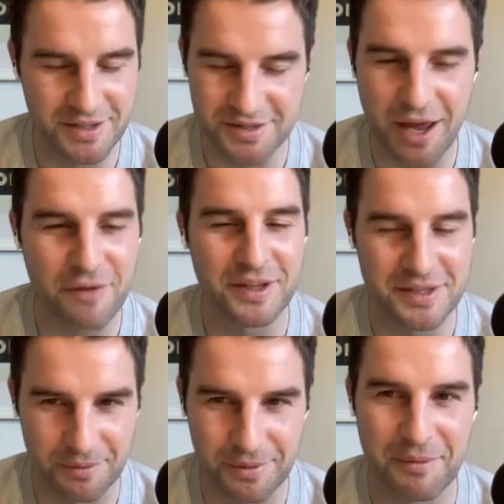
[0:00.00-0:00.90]
There's definitely
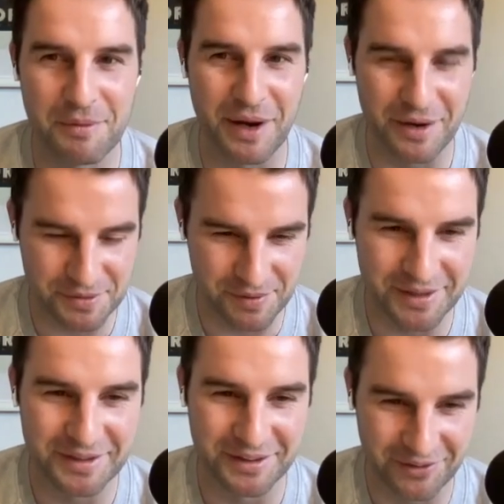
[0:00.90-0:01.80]
some of them in Paris,
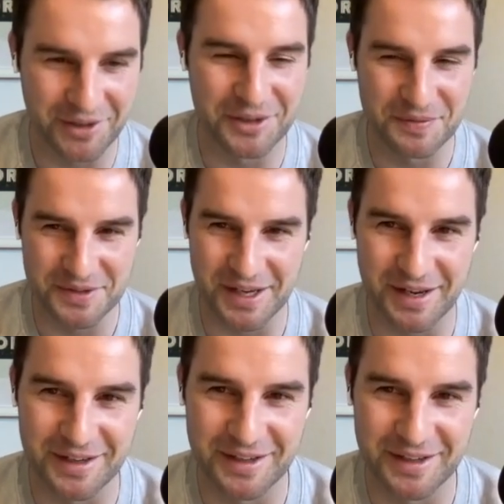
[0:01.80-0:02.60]
Wait, 100%.